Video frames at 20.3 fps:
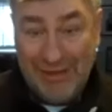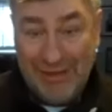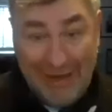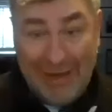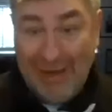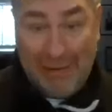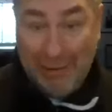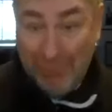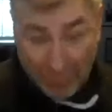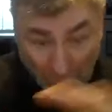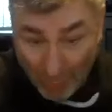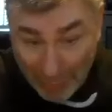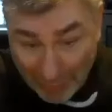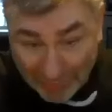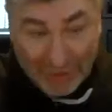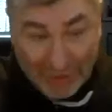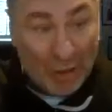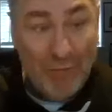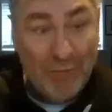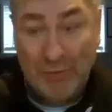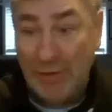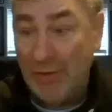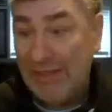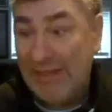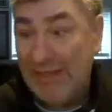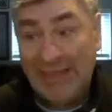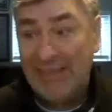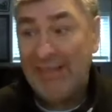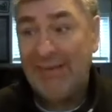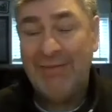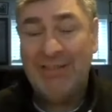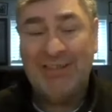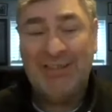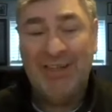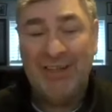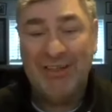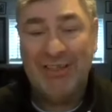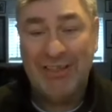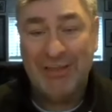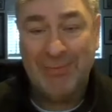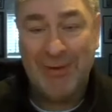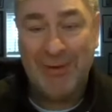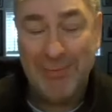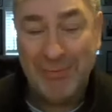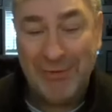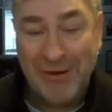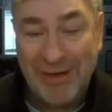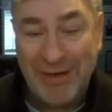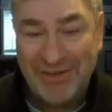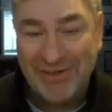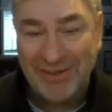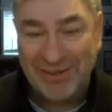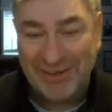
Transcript: and it was almost done when he didn't even start his preparation.